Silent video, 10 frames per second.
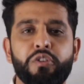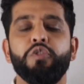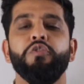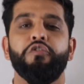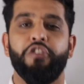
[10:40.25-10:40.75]
on
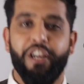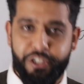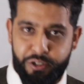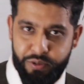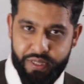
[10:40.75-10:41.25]
to
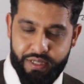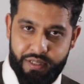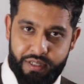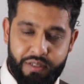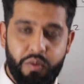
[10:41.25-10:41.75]
fractional
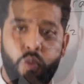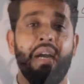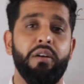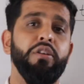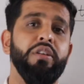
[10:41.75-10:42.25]
indices.
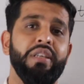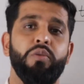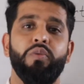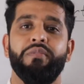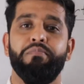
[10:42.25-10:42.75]
How do you deal
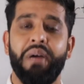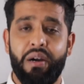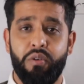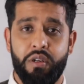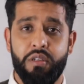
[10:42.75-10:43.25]
with
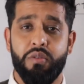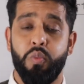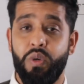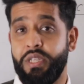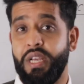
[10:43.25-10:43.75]
powers
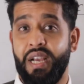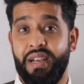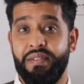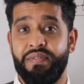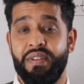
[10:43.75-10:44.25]
which
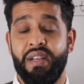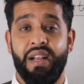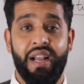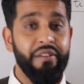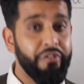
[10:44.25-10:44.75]
have
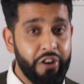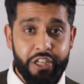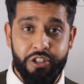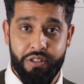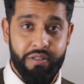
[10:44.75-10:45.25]
a
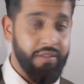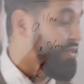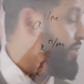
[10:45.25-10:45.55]
fraction?